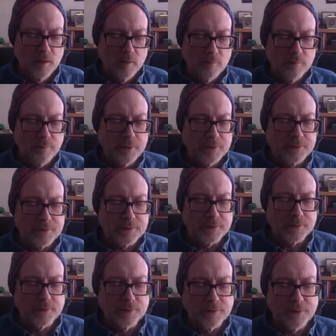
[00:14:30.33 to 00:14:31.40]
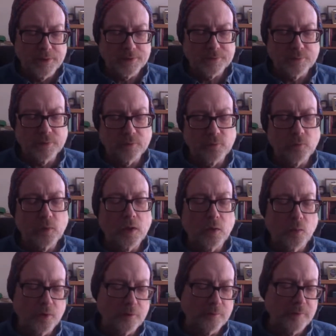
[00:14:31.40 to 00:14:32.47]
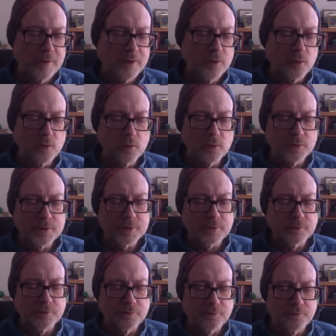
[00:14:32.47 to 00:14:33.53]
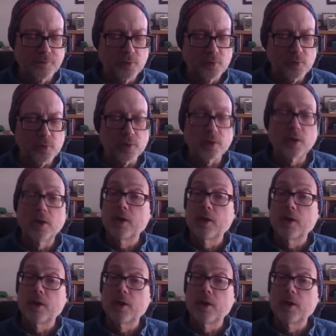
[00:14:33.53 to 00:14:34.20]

But that's one of my goals for